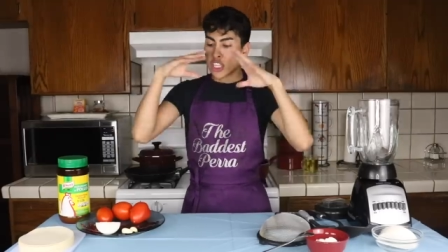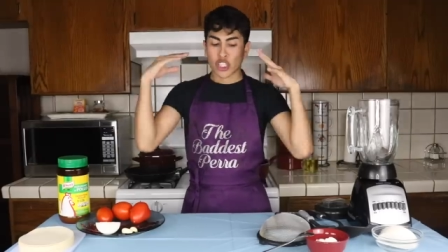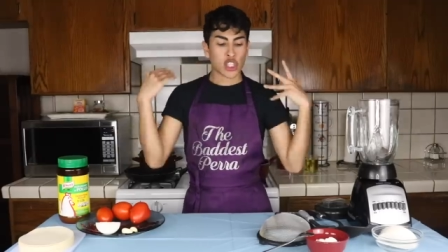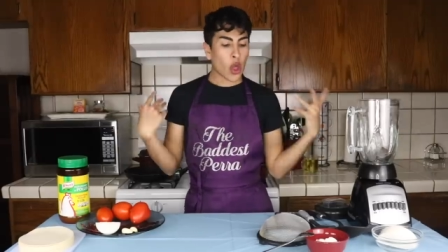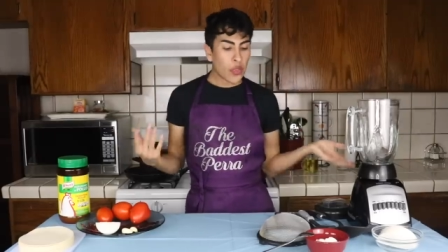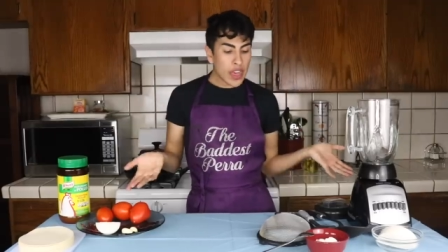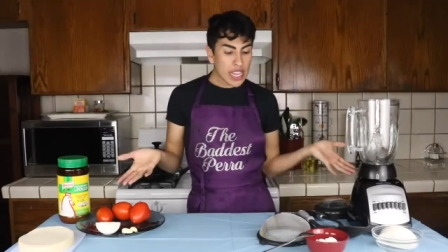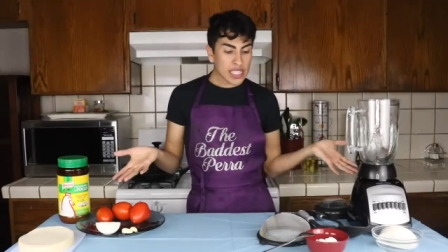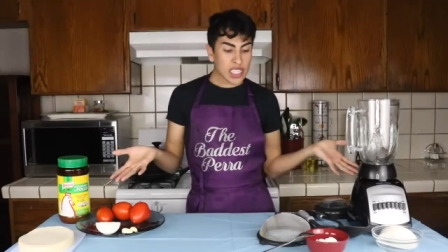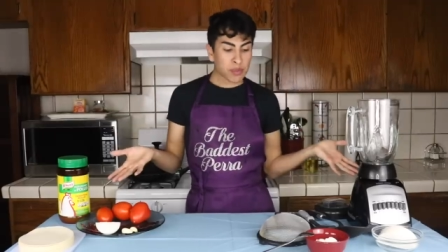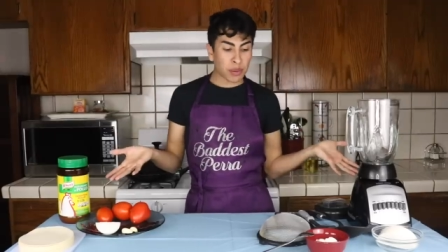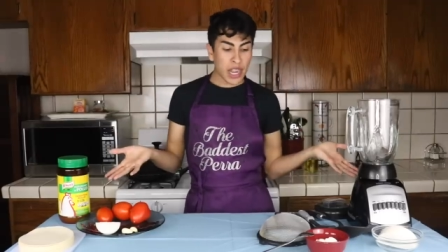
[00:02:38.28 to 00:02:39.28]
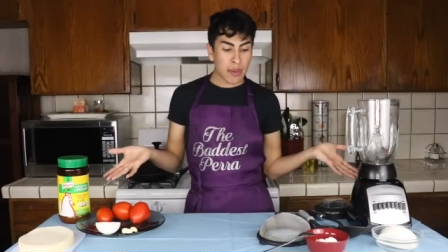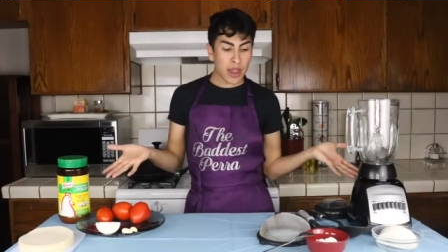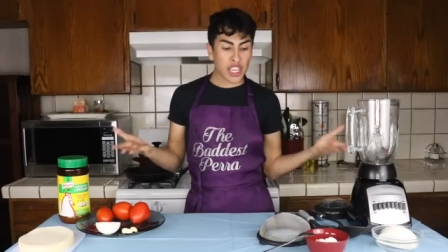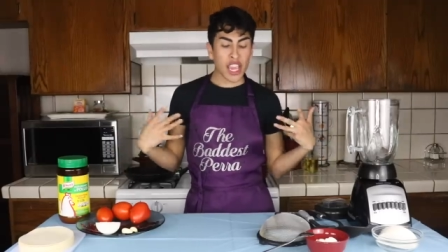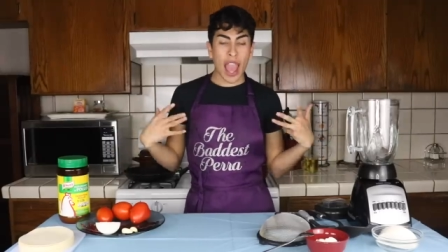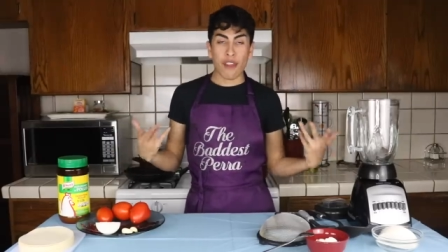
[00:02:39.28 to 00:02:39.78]
so this is pretty
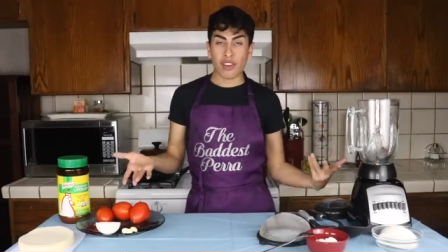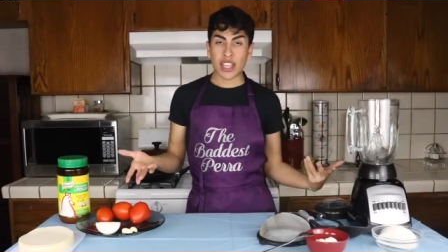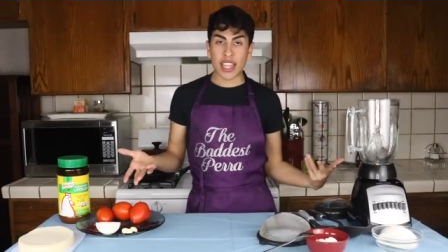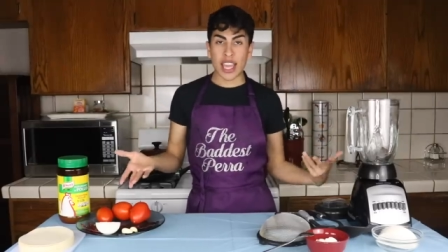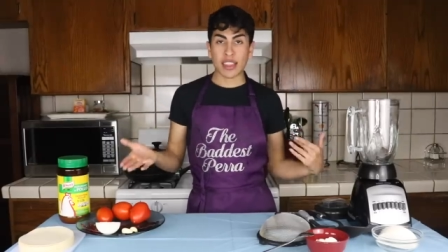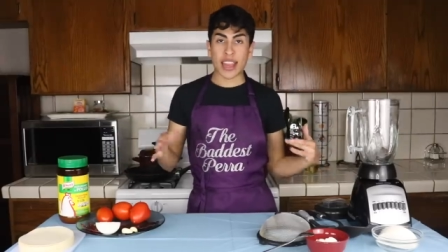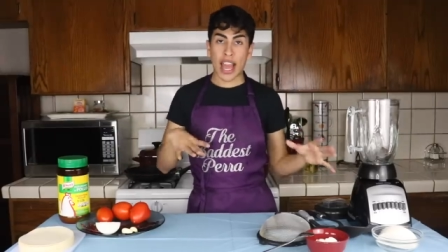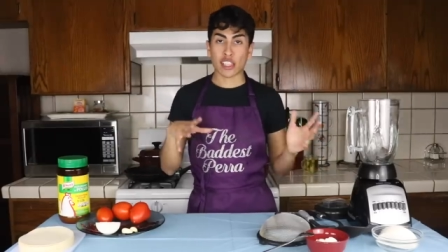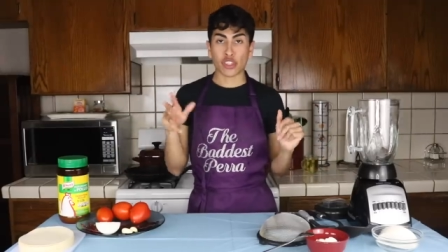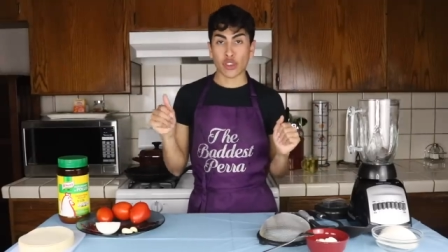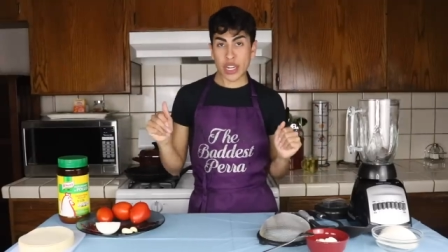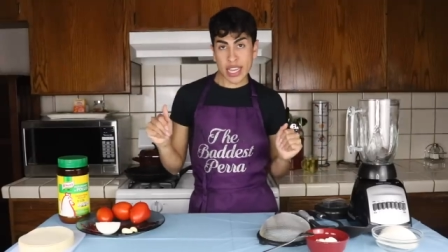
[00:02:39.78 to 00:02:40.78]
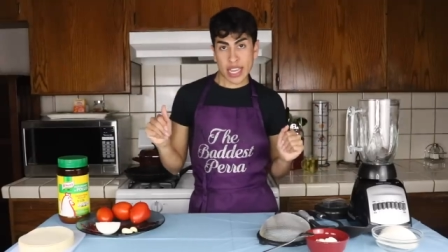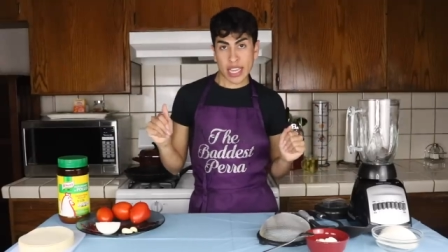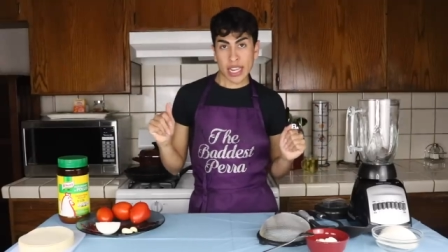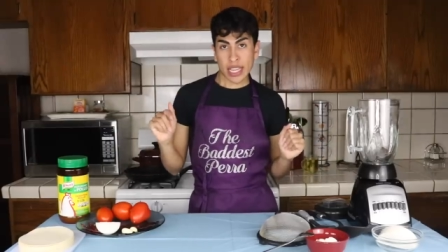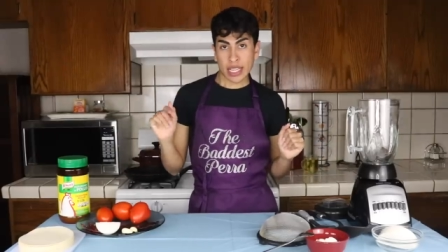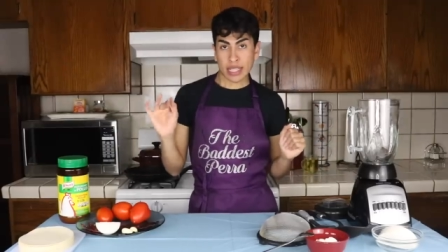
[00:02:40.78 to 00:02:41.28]
much everything that you
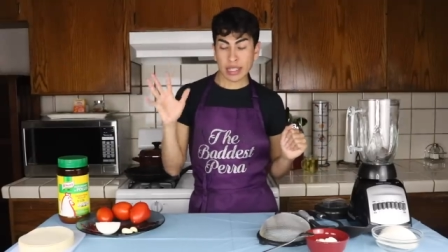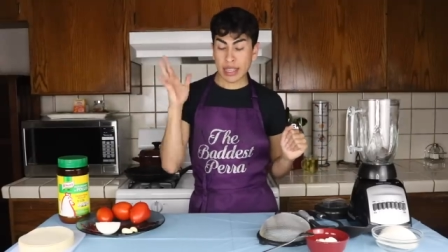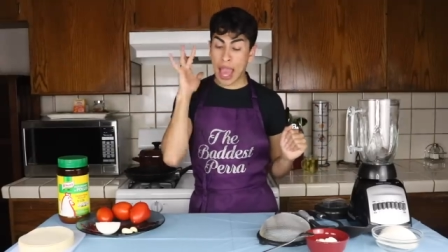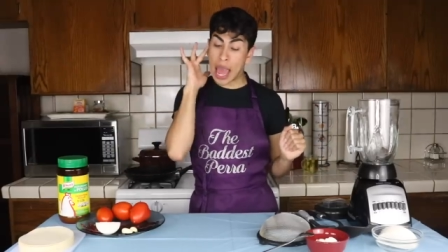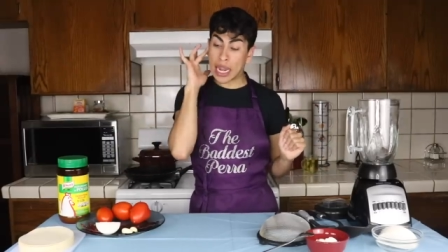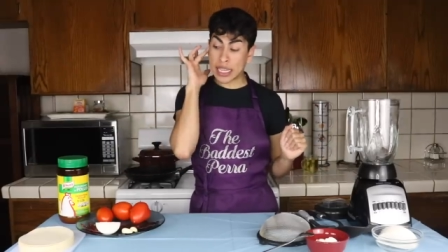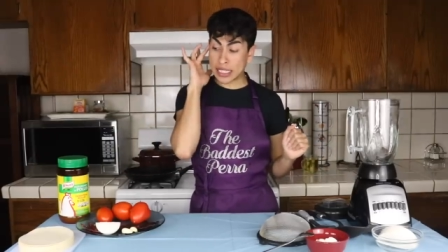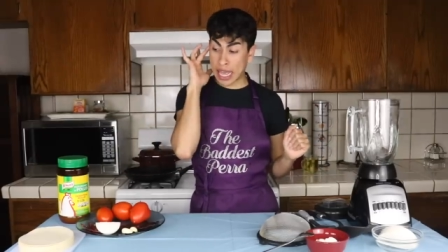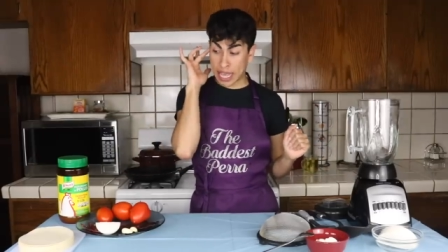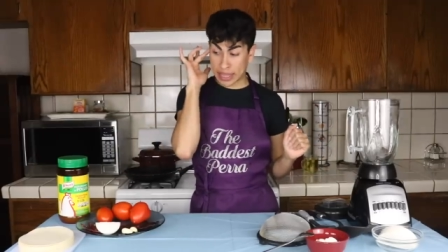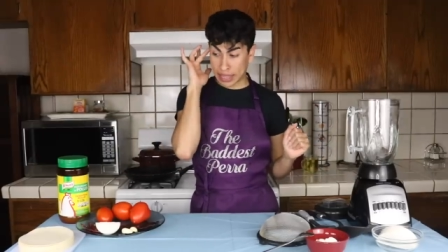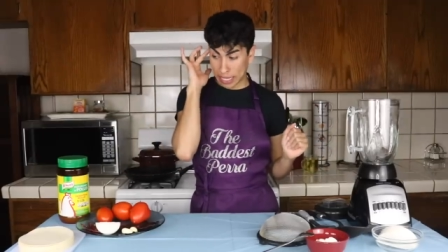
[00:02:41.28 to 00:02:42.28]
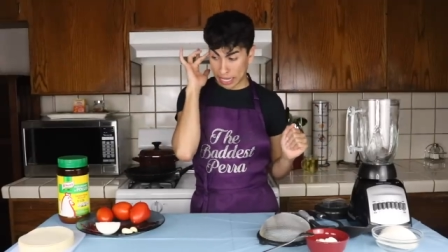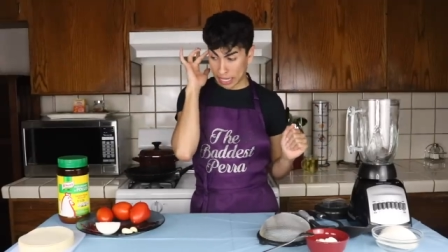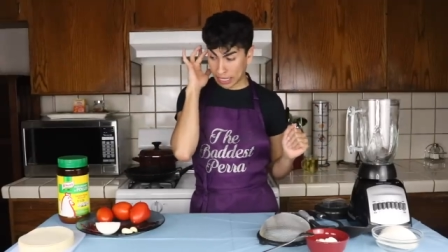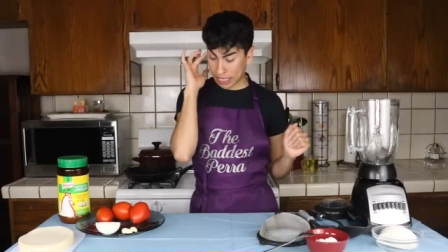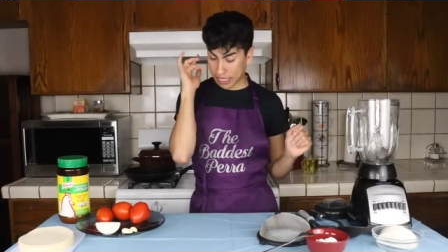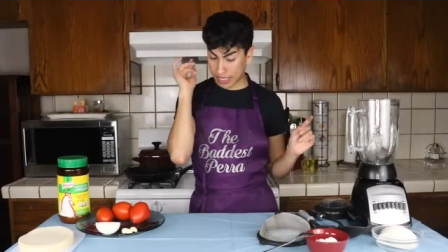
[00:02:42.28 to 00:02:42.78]
need, at least I
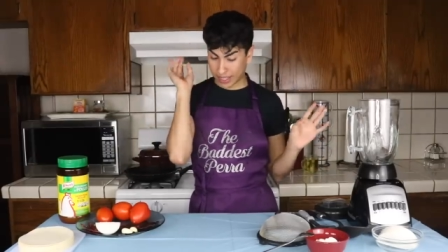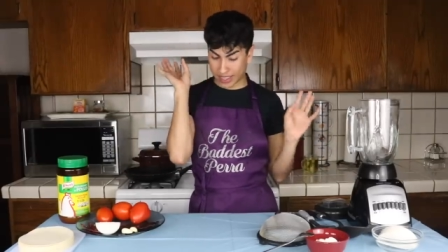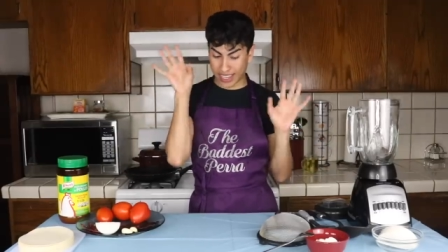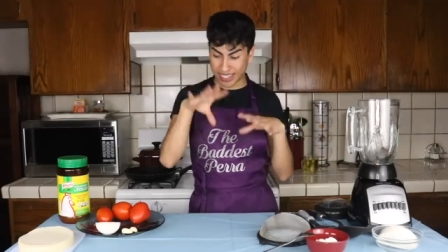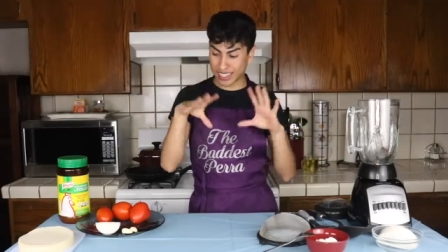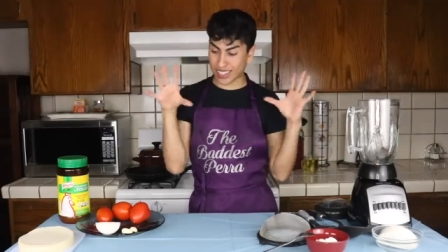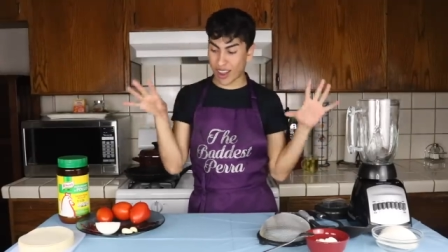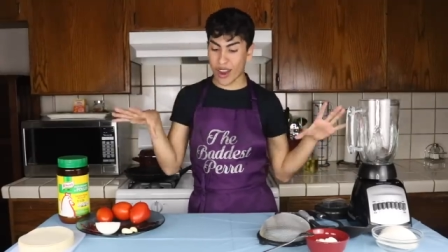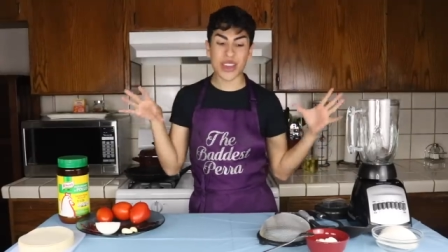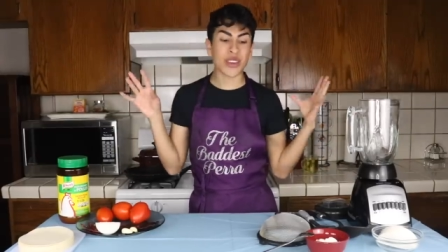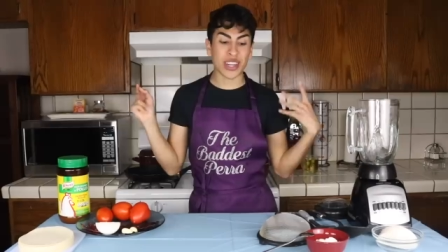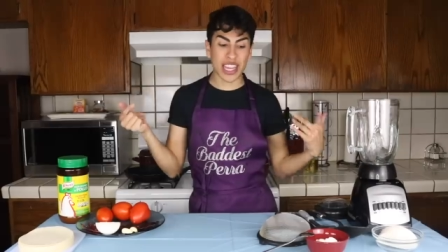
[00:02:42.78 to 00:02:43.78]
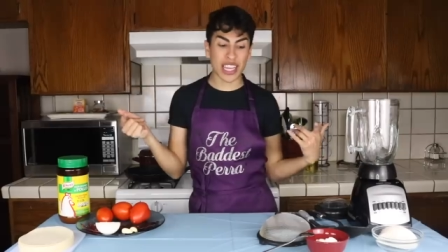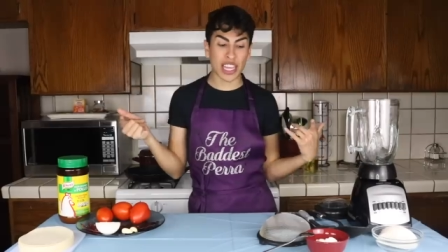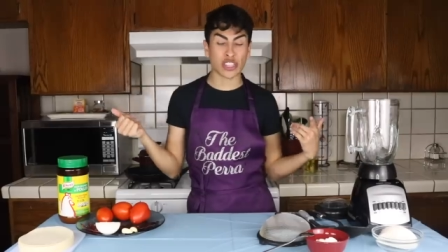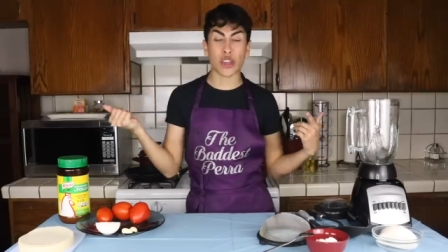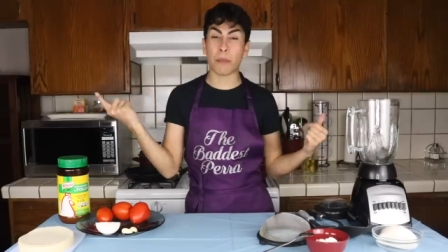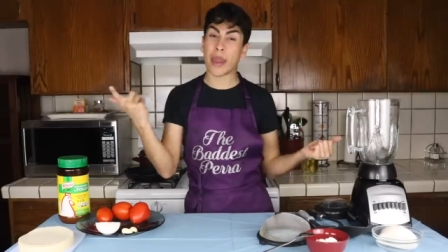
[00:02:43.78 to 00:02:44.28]
think. This is all you
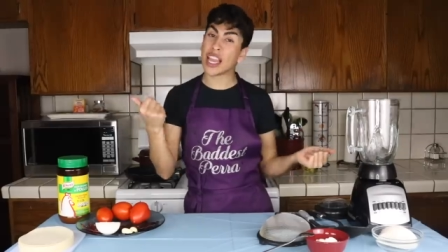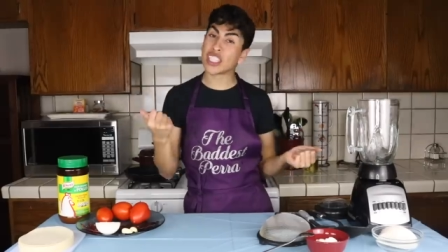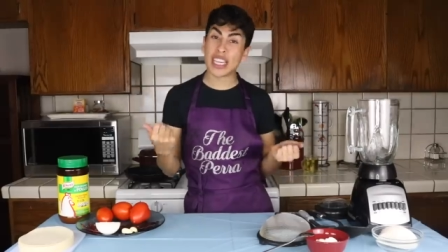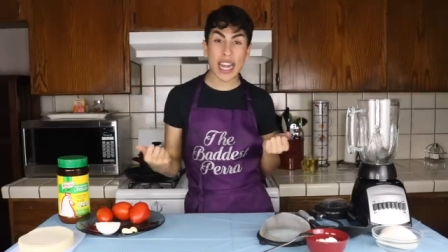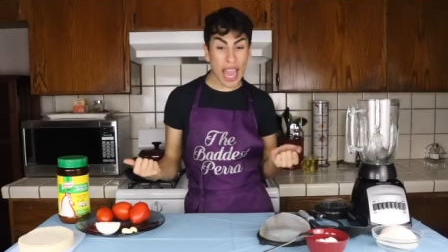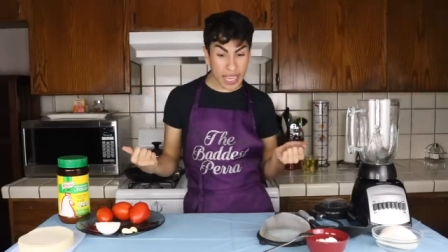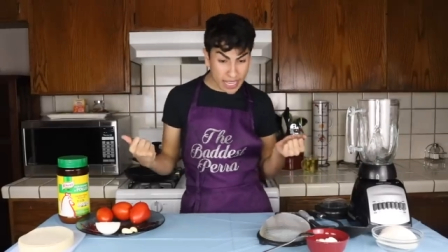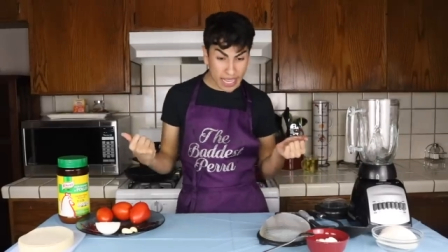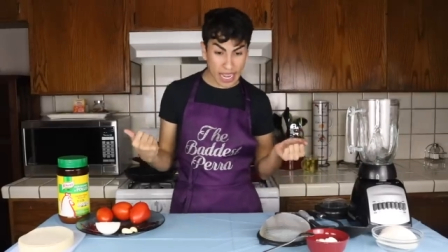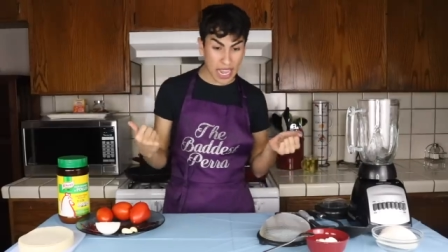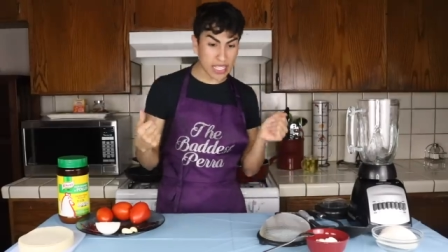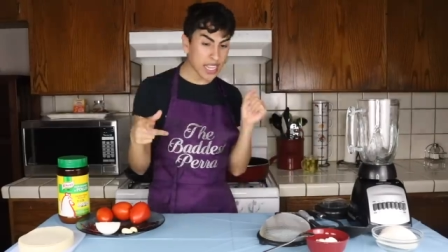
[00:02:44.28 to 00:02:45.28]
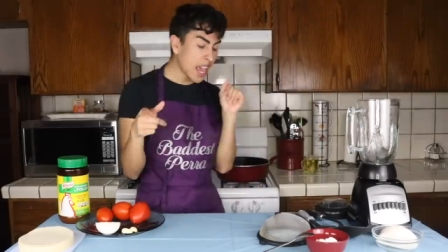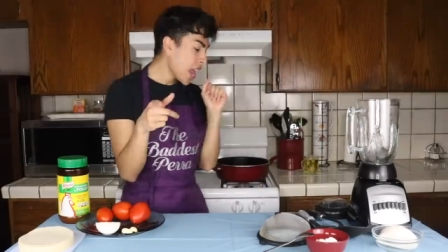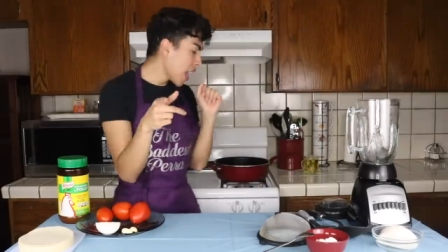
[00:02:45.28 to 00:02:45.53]
need to make chilaquiles